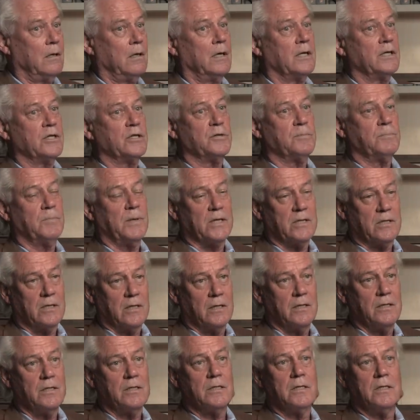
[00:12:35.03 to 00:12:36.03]

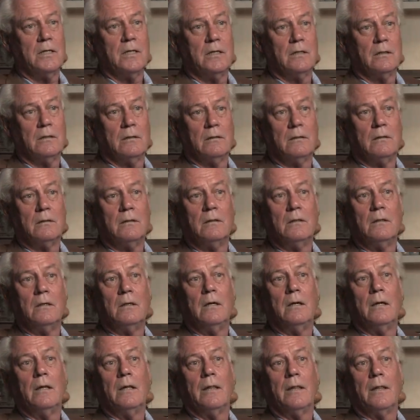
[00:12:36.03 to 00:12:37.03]
especially steel
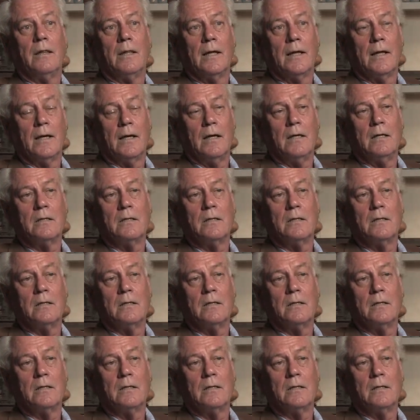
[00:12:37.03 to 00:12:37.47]
that